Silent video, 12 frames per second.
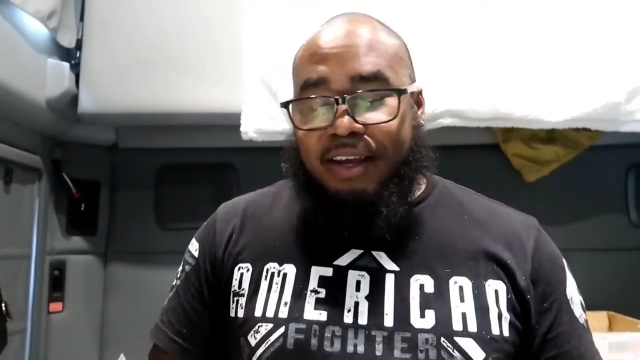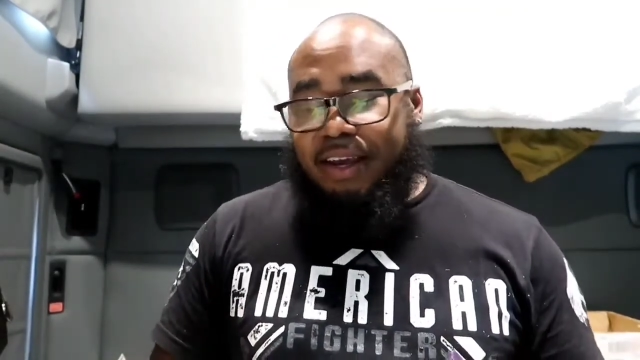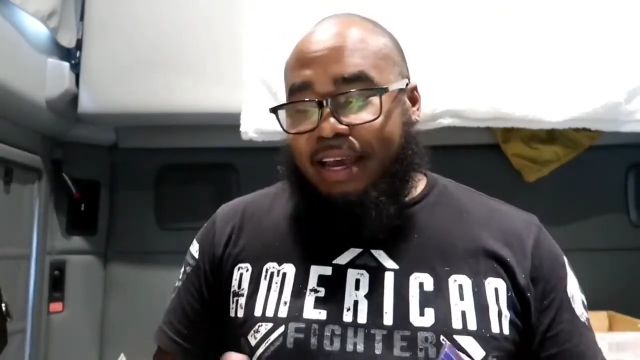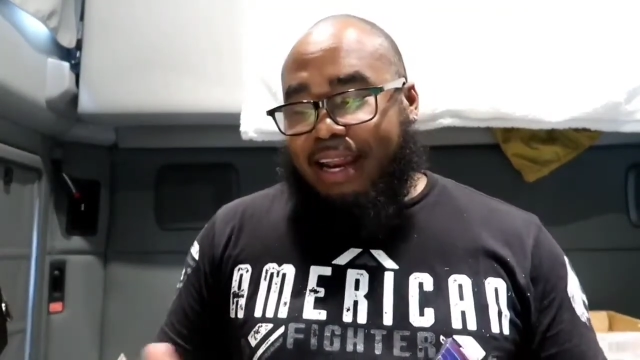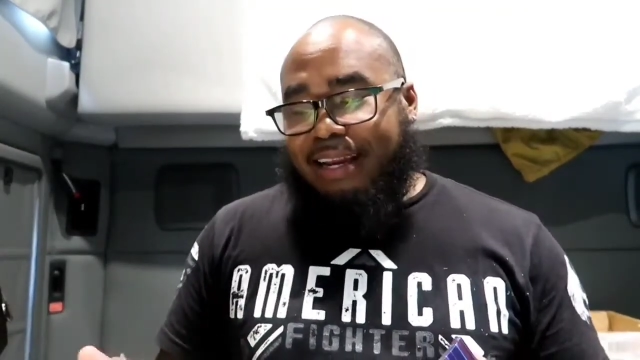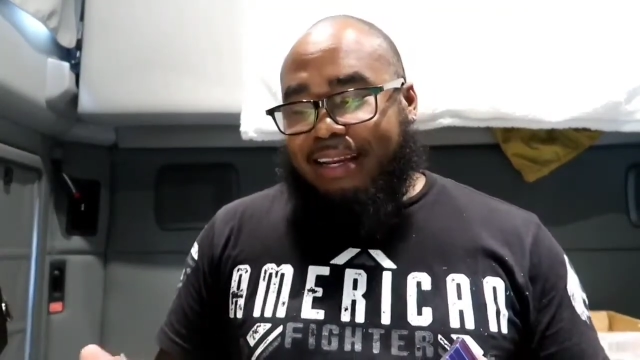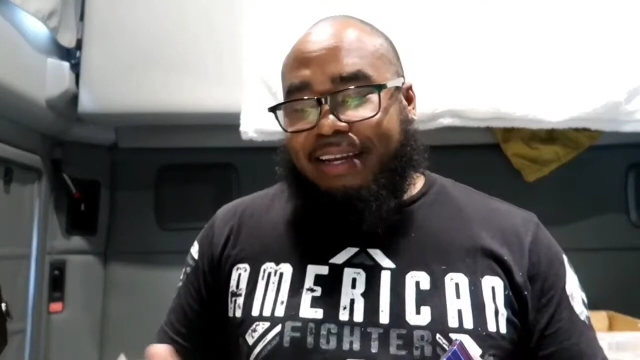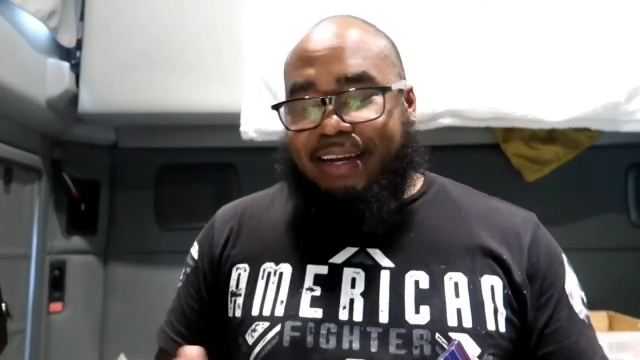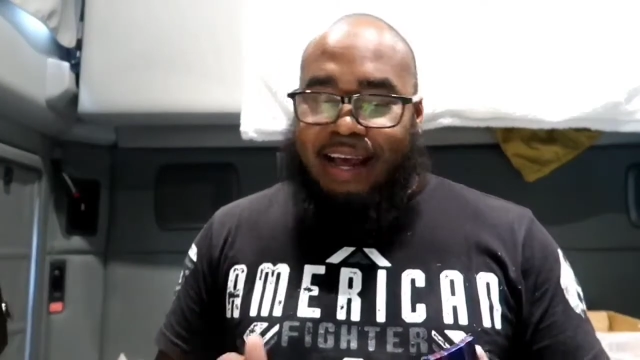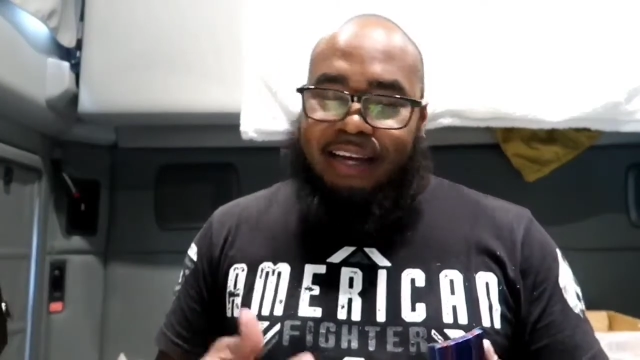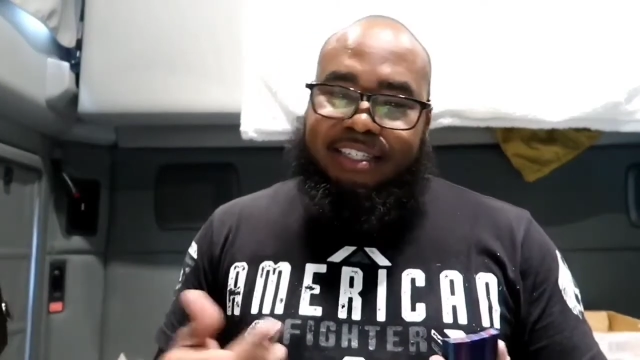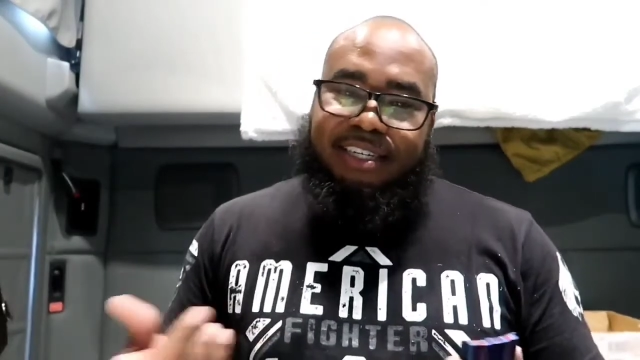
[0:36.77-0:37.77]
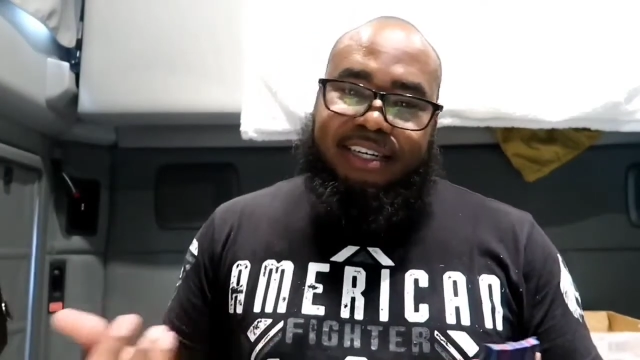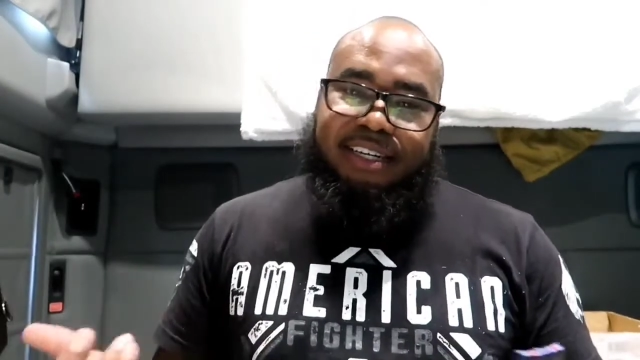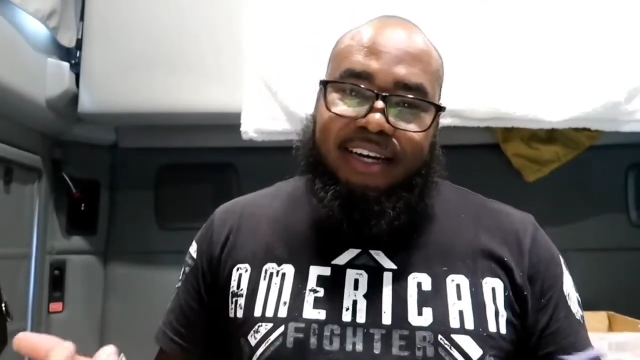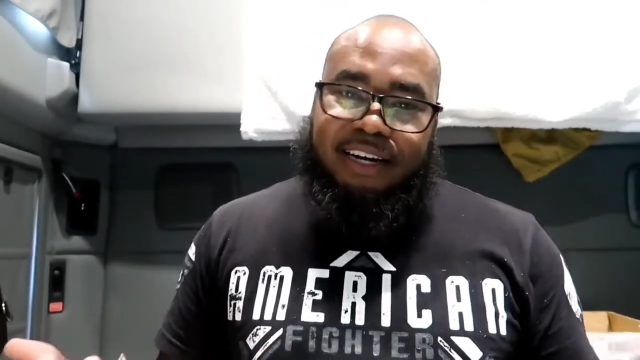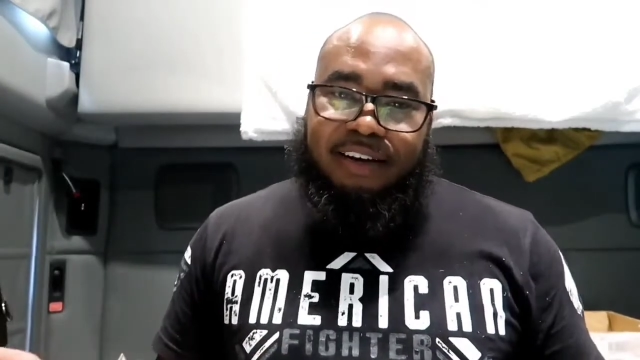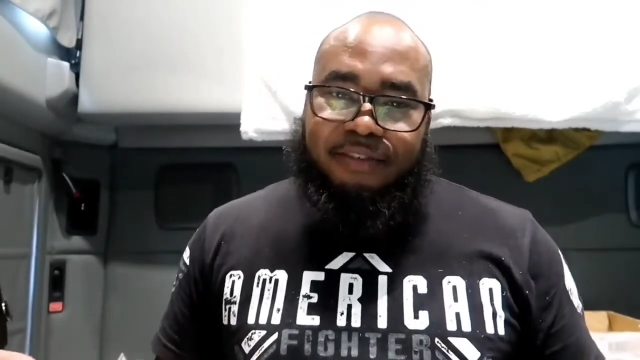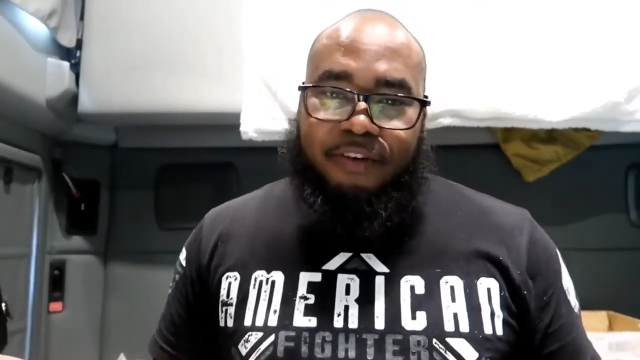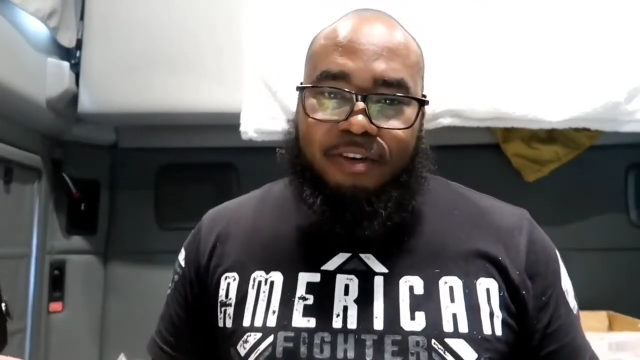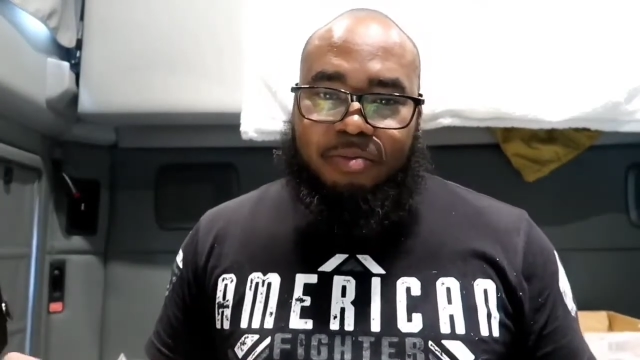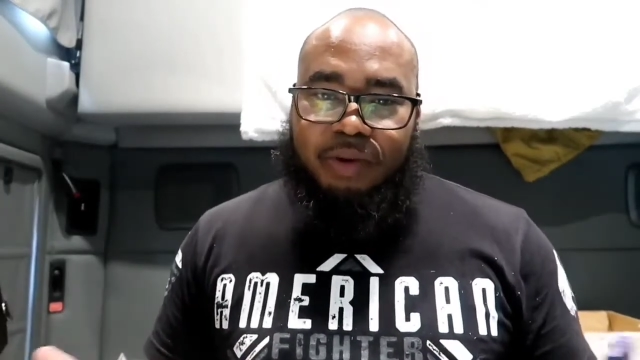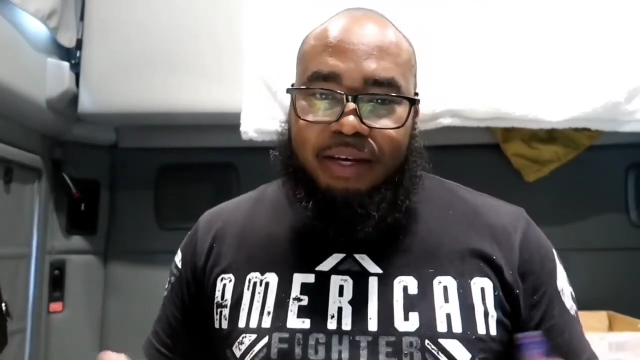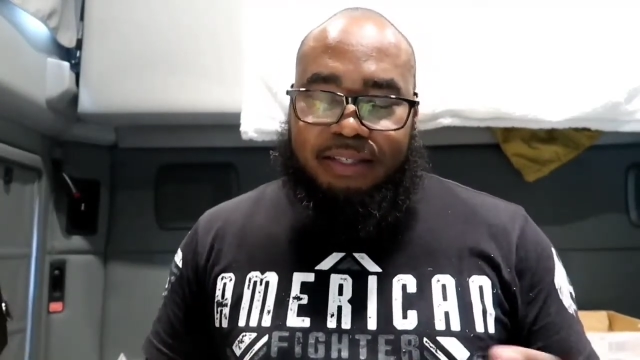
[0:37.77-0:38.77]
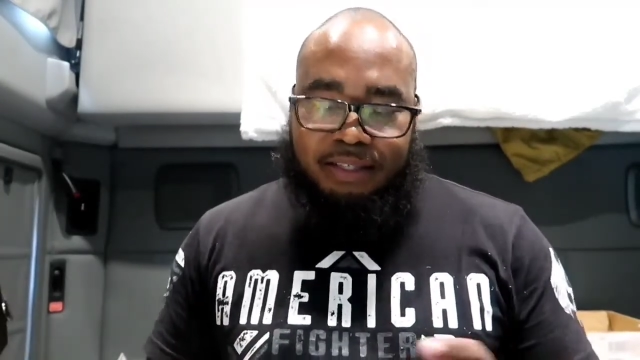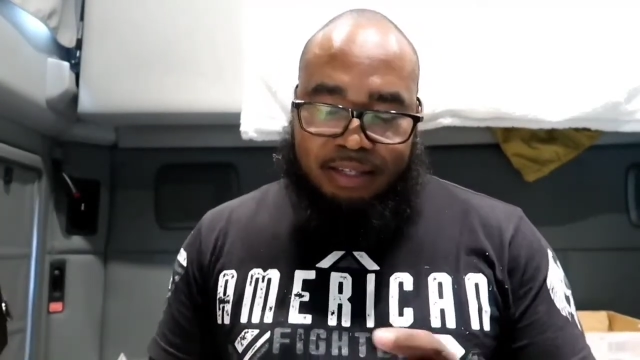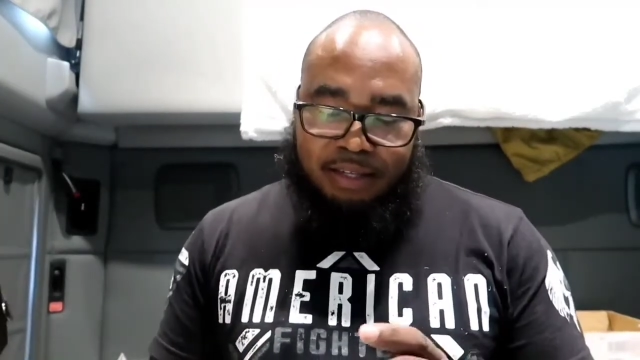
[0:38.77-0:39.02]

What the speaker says: and I did it how I should have done it in the first place.